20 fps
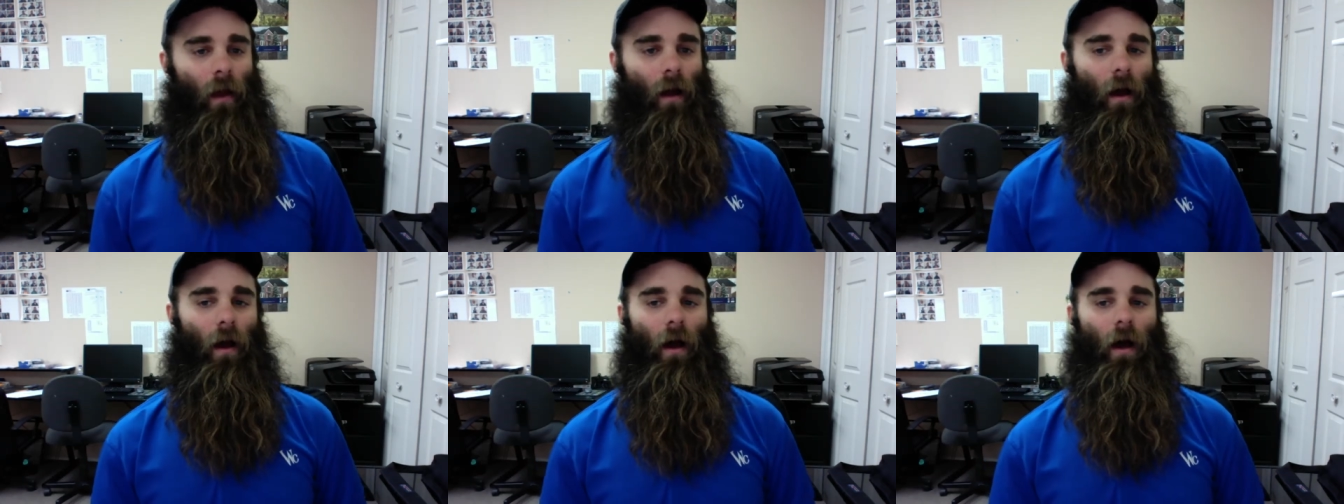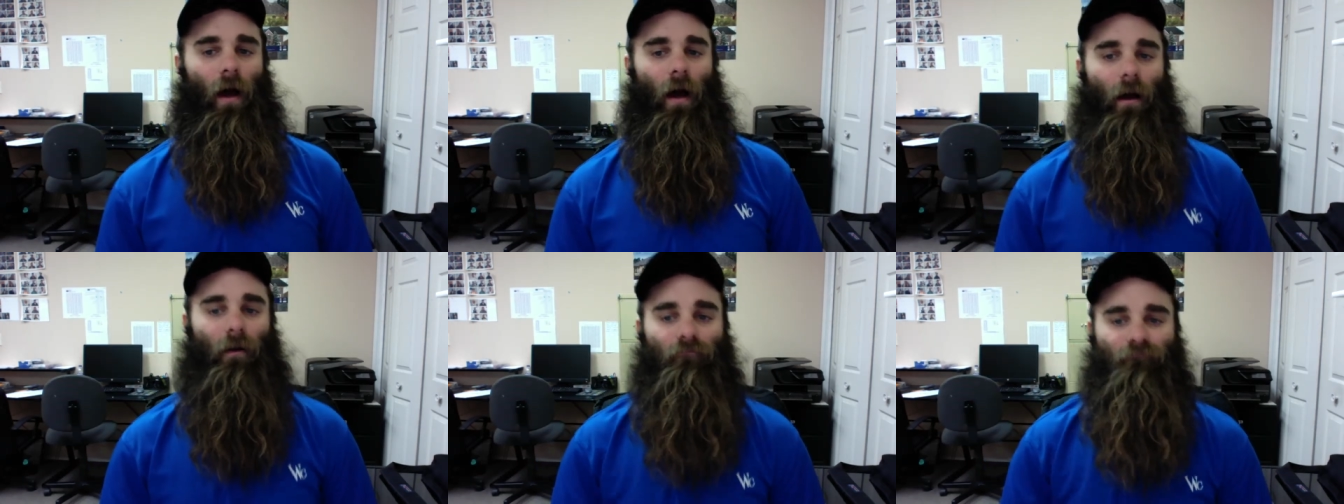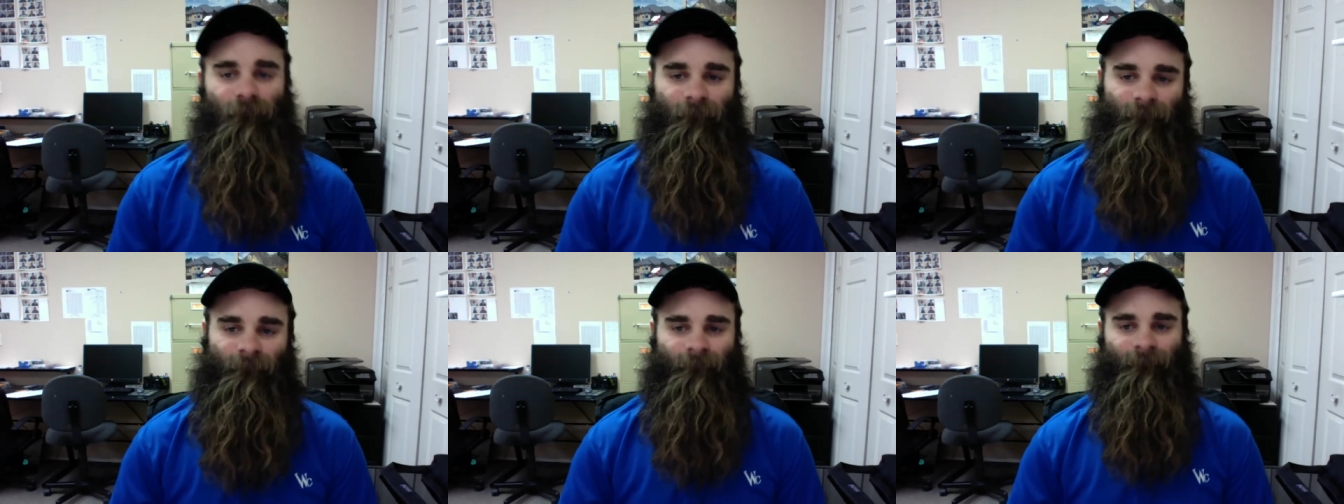
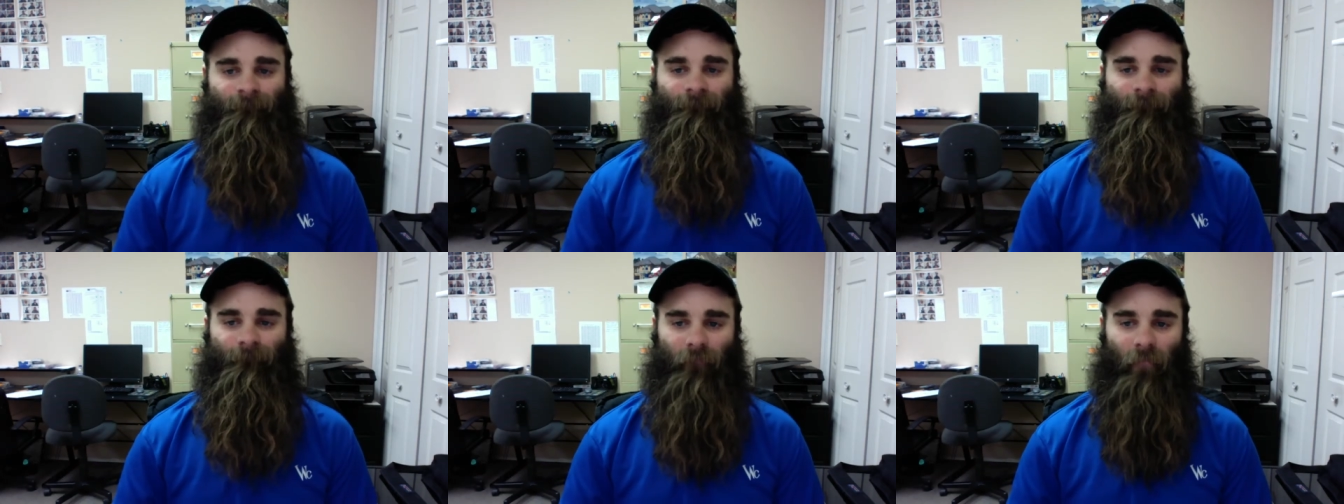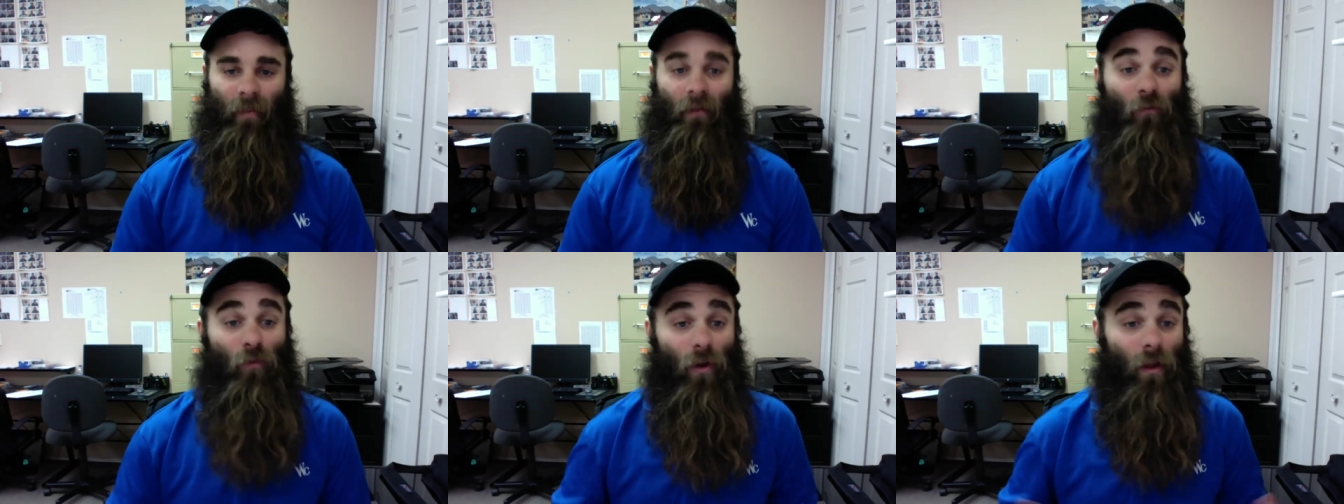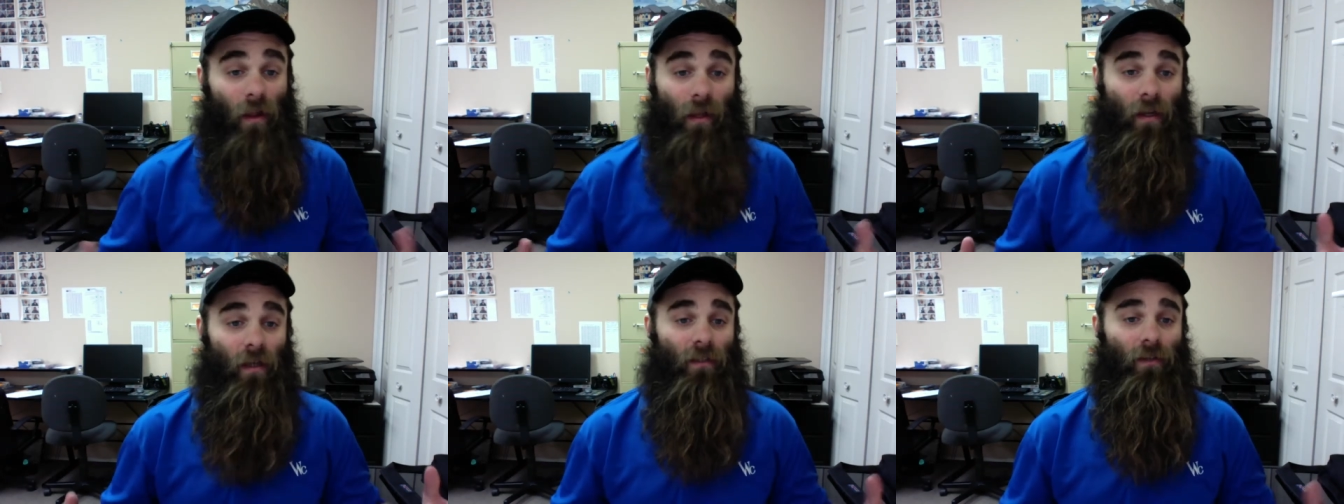
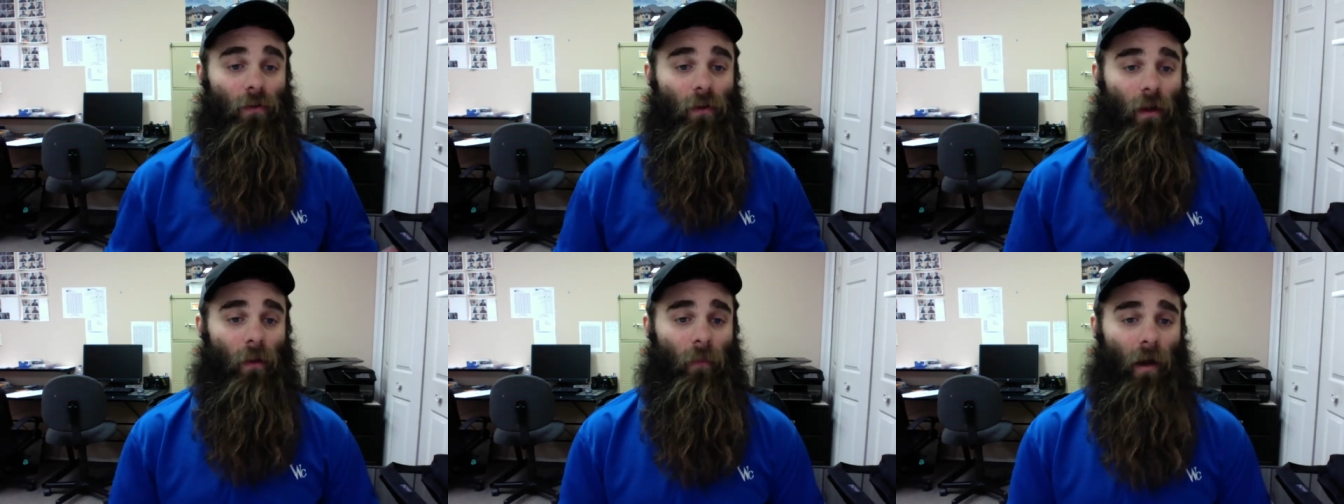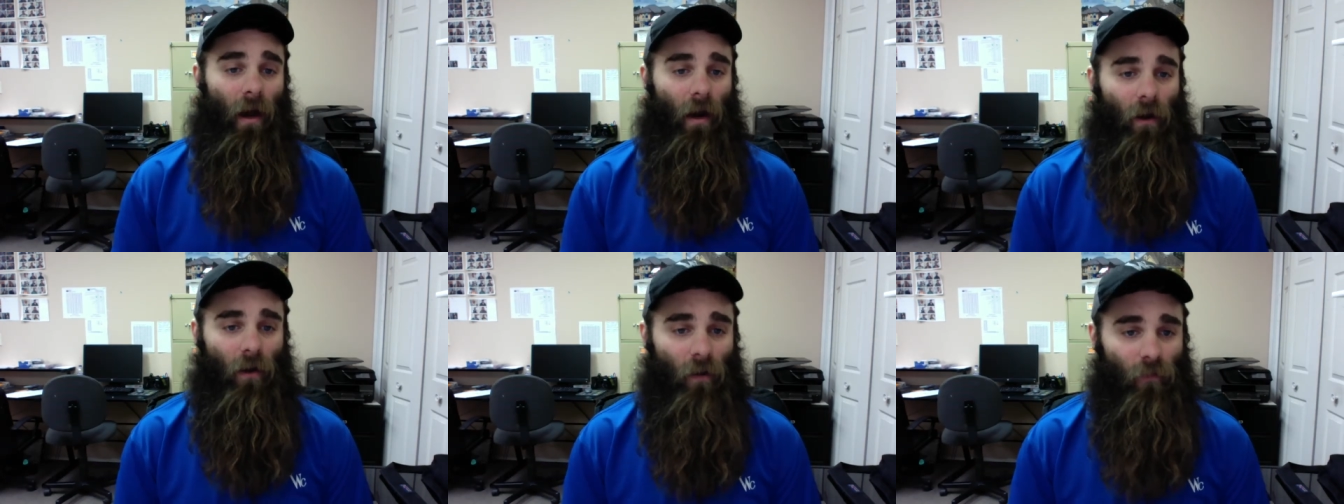Really, it doesn't really matter.